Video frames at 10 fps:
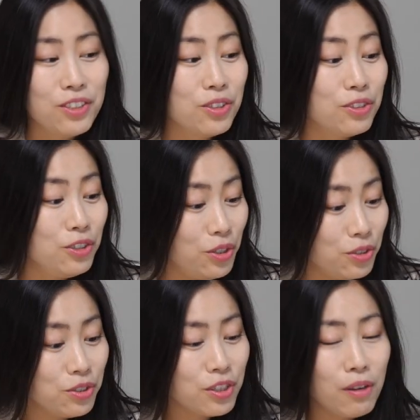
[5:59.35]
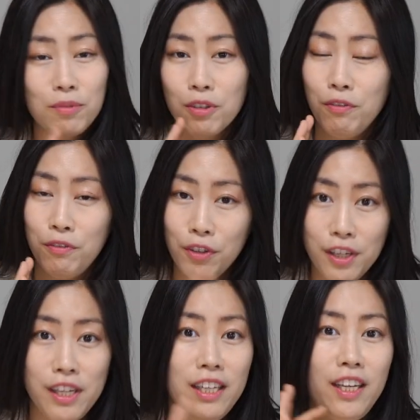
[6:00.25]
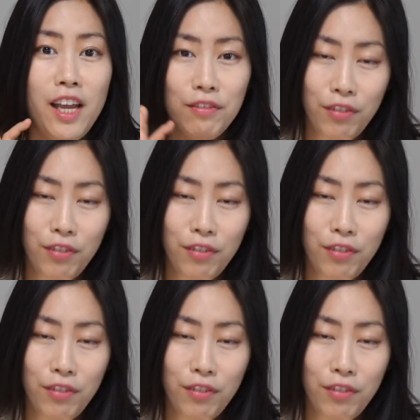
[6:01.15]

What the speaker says: to use up the fully